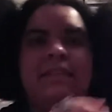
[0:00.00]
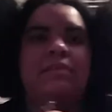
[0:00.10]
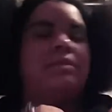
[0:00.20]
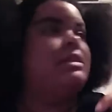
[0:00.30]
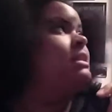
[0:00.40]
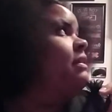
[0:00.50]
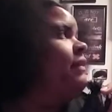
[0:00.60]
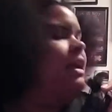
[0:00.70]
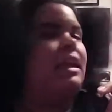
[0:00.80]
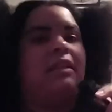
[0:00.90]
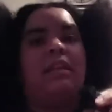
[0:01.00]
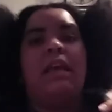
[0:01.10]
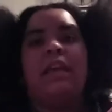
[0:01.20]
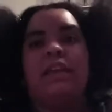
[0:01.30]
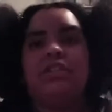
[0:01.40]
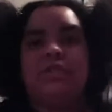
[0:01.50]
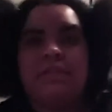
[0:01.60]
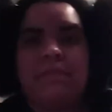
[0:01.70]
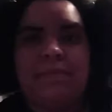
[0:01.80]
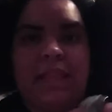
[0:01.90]
I'm going to see if I can get y'all
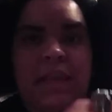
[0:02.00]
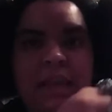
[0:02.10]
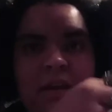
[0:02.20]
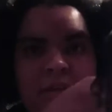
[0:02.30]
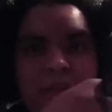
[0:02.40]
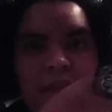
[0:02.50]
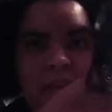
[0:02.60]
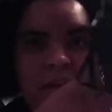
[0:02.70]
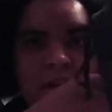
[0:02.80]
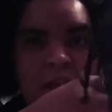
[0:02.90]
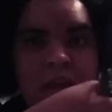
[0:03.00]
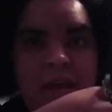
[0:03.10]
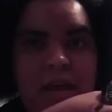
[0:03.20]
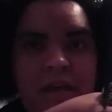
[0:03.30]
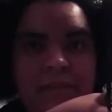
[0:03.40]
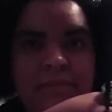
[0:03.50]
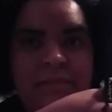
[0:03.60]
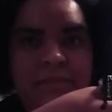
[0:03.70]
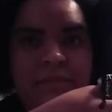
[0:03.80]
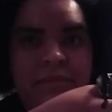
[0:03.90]
some light over here.
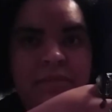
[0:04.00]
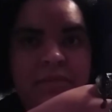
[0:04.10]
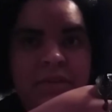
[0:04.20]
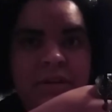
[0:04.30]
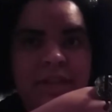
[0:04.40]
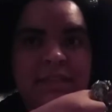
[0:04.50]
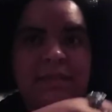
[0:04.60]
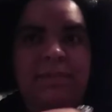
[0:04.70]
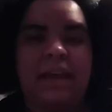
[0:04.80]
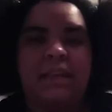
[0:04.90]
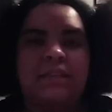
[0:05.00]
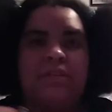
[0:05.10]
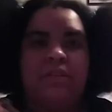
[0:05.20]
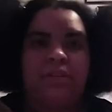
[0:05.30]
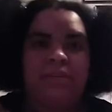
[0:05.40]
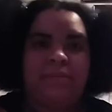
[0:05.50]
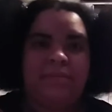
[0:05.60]
2 organza bags. Hold on.